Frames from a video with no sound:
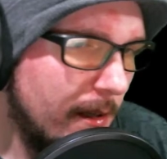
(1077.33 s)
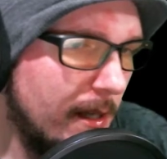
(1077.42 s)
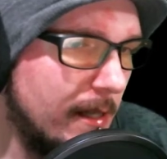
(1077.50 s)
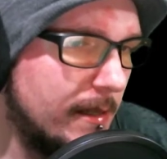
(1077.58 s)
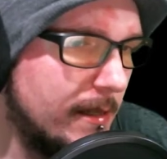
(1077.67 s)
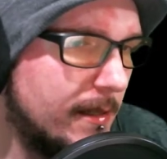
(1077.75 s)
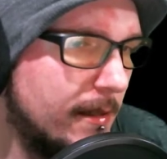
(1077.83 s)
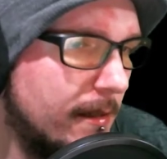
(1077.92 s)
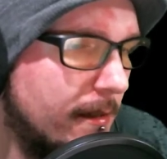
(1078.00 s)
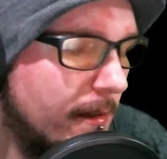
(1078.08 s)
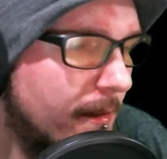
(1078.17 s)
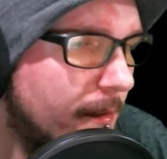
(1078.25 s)
It's
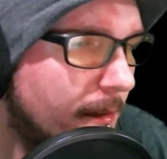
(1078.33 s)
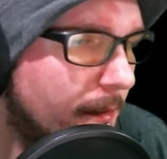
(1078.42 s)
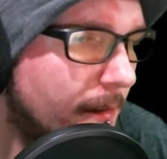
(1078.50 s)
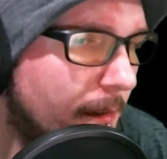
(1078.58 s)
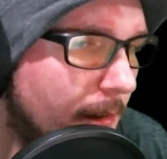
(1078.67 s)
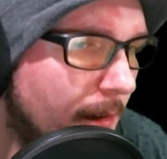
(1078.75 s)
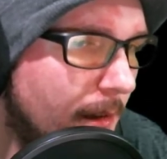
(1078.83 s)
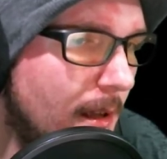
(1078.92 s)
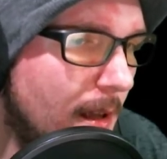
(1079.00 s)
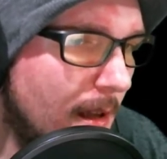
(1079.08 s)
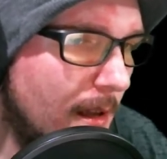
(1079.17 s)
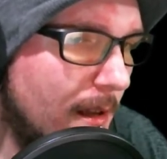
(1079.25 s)

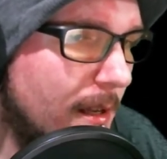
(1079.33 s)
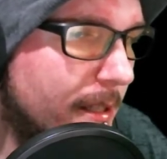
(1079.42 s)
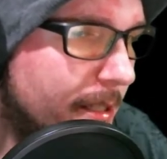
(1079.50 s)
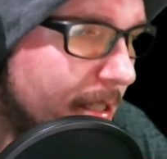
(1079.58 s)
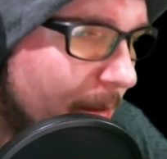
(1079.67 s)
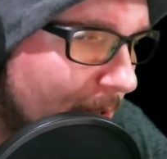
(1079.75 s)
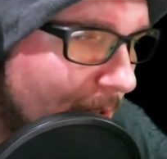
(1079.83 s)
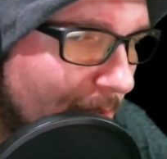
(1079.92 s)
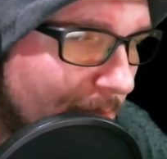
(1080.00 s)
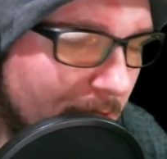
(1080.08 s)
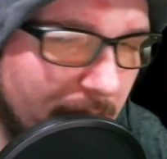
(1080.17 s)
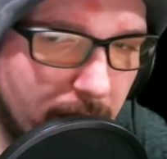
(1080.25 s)
something
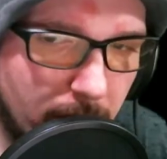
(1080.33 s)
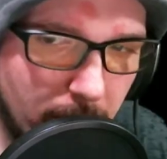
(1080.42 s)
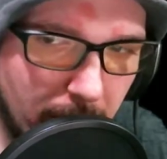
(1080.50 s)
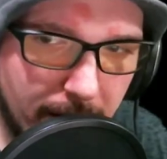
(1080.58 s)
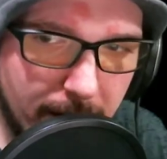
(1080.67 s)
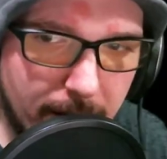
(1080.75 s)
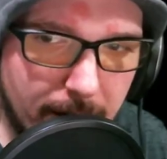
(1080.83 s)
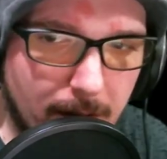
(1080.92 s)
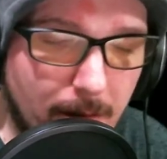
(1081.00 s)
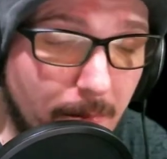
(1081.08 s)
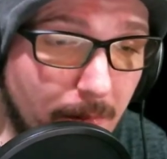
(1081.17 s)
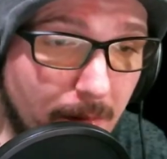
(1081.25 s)
I've suffered with
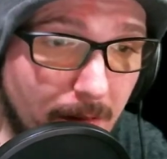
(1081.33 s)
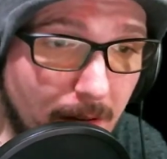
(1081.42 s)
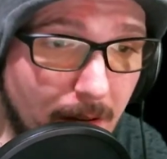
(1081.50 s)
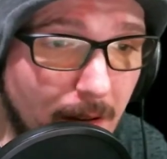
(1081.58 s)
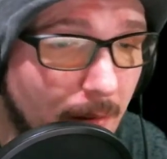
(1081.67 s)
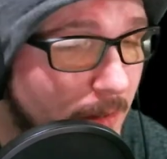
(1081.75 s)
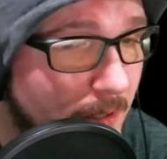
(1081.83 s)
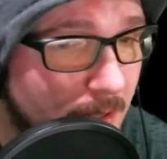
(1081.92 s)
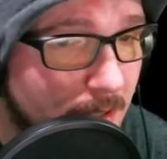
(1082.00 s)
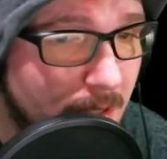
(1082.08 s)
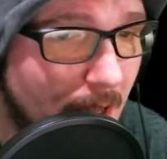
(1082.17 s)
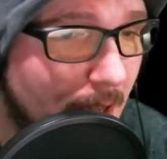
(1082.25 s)
a
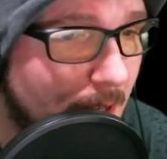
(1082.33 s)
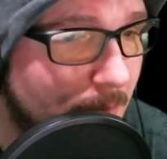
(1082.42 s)
million times.